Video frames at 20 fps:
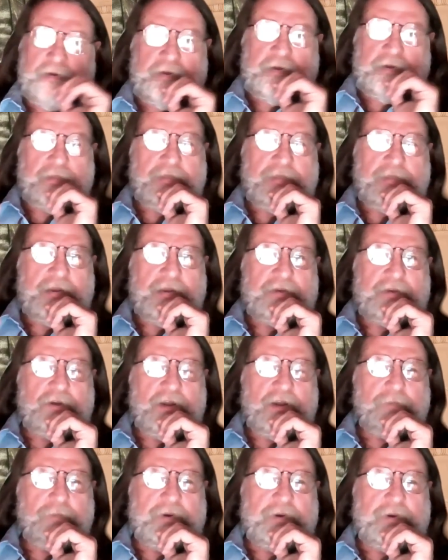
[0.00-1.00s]
I think I
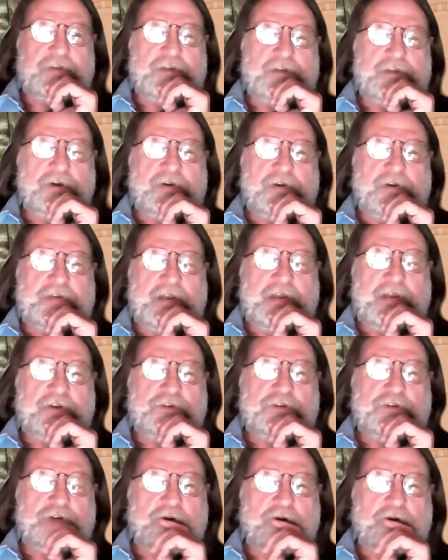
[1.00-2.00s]
talk about his
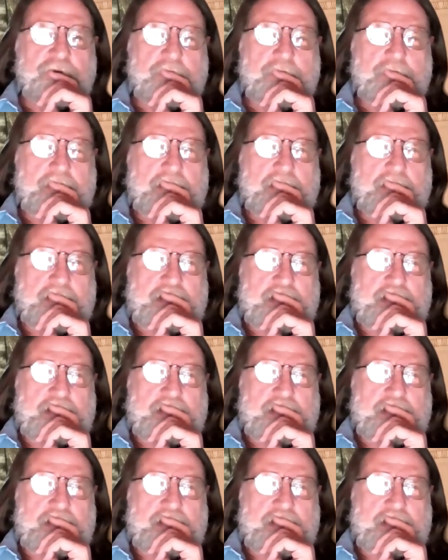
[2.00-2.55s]
architecture.